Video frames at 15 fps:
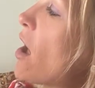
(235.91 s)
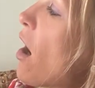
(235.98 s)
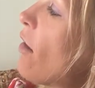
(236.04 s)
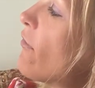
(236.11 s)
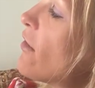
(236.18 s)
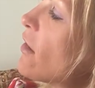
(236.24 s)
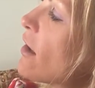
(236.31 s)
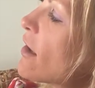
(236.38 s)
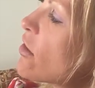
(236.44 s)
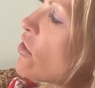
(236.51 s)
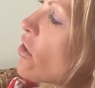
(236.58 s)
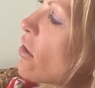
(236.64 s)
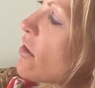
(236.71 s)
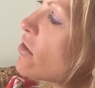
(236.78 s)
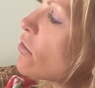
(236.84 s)
of the
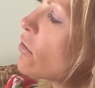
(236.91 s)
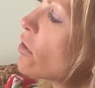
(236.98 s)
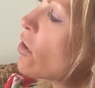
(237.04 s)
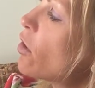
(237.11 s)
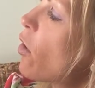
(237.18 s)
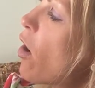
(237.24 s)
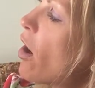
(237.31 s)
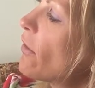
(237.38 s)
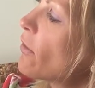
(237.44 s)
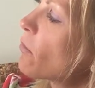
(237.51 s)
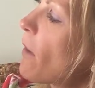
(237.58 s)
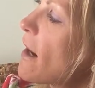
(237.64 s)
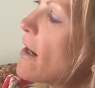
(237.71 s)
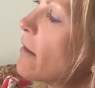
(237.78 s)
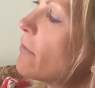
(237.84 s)
ligature is going to go on the
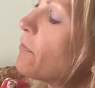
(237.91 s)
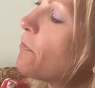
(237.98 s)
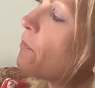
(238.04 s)
right,